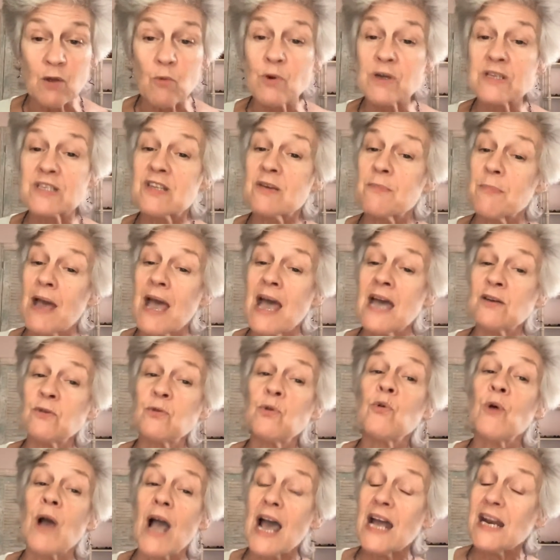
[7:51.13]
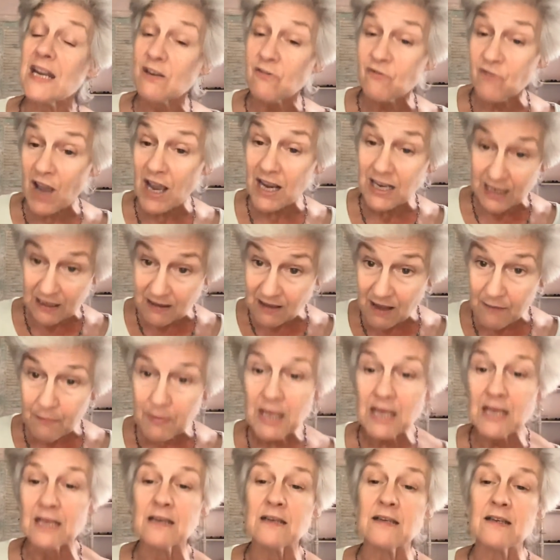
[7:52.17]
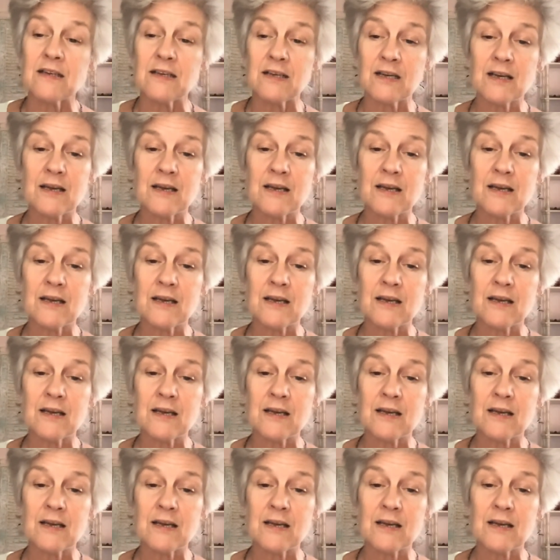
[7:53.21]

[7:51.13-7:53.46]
was the man who had invited them in.